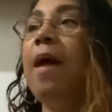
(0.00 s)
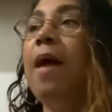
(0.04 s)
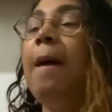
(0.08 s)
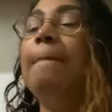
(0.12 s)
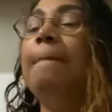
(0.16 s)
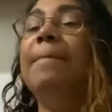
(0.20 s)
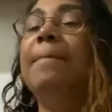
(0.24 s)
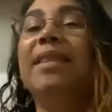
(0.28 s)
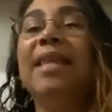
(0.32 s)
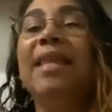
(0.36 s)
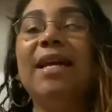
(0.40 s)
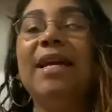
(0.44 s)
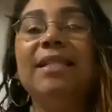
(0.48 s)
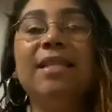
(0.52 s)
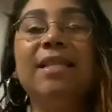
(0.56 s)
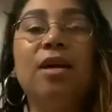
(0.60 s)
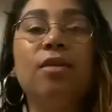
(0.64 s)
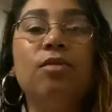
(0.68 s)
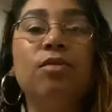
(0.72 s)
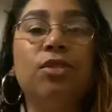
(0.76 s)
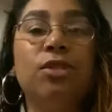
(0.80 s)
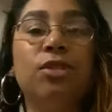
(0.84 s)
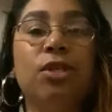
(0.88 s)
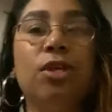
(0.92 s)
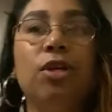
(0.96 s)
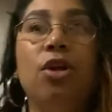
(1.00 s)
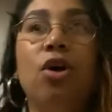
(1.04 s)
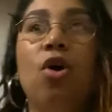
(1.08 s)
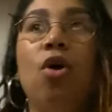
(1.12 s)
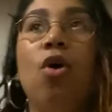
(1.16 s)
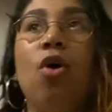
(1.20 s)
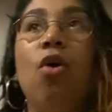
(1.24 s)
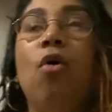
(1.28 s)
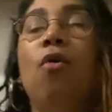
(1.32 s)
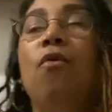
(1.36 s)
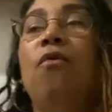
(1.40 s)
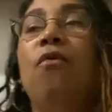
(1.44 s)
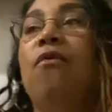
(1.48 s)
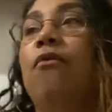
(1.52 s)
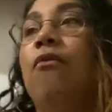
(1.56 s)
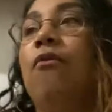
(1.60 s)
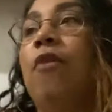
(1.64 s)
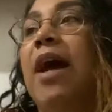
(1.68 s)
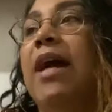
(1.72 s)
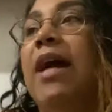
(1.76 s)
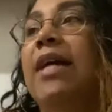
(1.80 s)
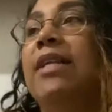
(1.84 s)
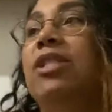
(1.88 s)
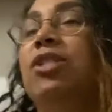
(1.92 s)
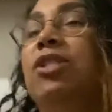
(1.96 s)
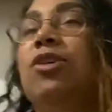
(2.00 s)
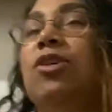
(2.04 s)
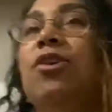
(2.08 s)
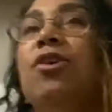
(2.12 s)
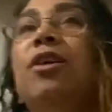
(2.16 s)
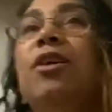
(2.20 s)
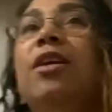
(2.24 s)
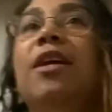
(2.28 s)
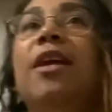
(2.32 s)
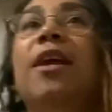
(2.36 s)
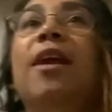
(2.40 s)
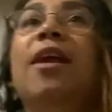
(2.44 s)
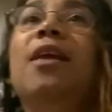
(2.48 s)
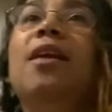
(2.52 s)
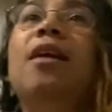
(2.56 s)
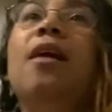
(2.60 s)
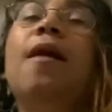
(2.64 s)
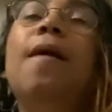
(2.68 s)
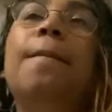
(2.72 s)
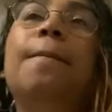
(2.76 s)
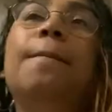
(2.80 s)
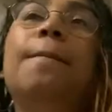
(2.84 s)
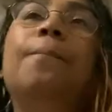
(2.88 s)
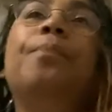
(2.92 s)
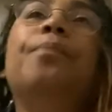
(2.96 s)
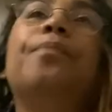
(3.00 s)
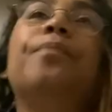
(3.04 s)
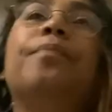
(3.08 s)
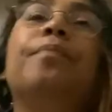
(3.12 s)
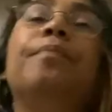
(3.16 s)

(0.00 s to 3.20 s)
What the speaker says: But that sounds good, a whole fried turkey. Yum.